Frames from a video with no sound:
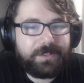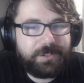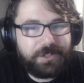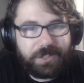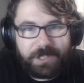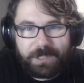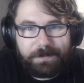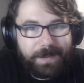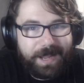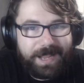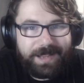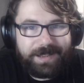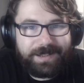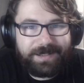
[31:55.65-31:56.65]
just
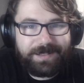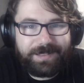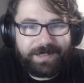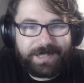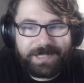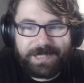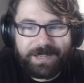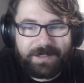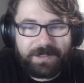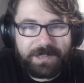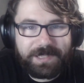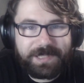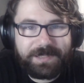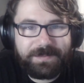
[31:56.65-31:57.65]
buy the
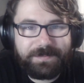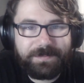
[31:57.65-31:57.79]
singles.